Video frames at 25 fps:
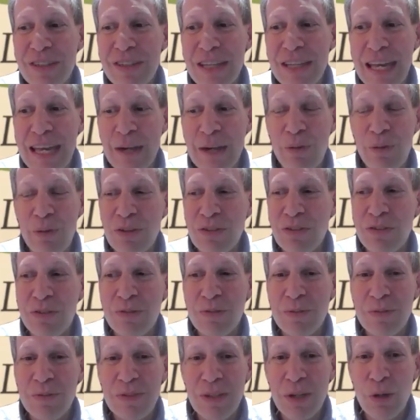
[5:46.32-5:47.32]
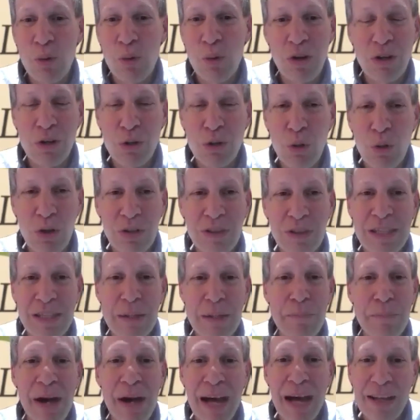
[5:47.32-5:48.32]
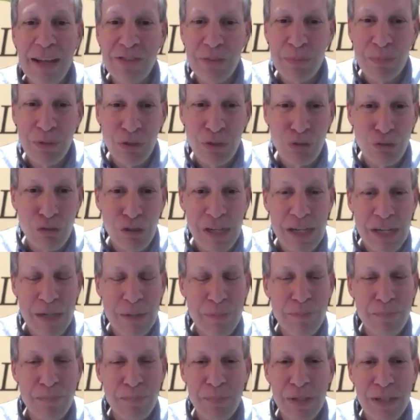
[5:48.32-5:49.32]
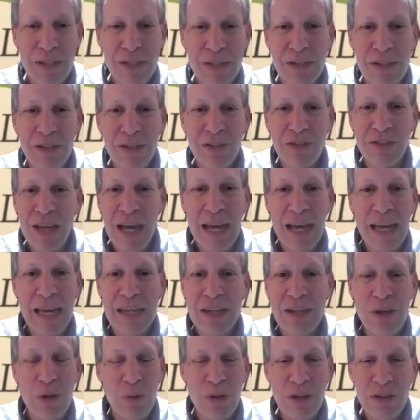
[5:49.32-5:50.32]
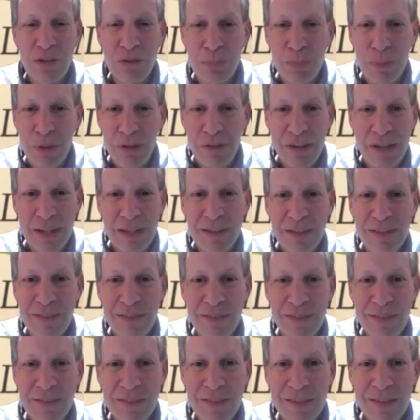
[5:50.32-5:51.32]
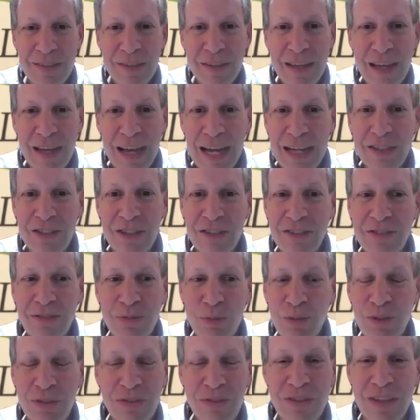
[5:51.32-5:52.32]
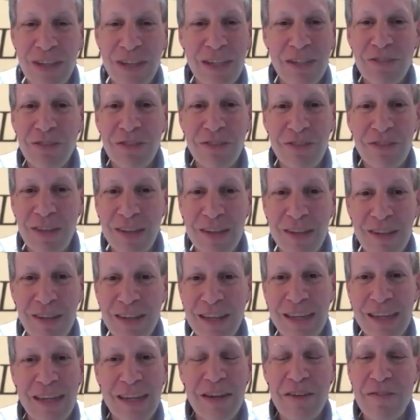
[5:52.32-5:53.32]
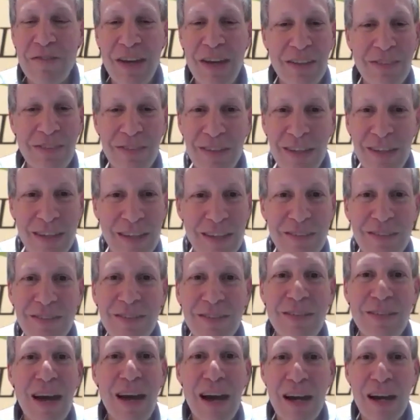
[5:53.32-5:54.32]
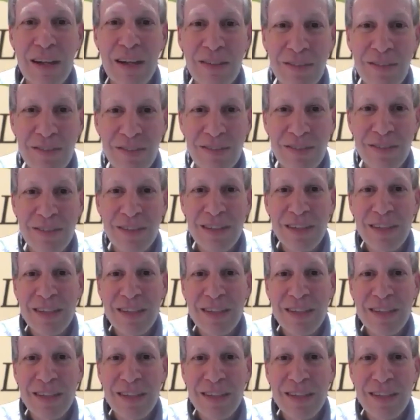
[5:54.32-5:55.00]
And it was quote unquote the impossible dream because I had no experience. I just was interested in investing in stocks.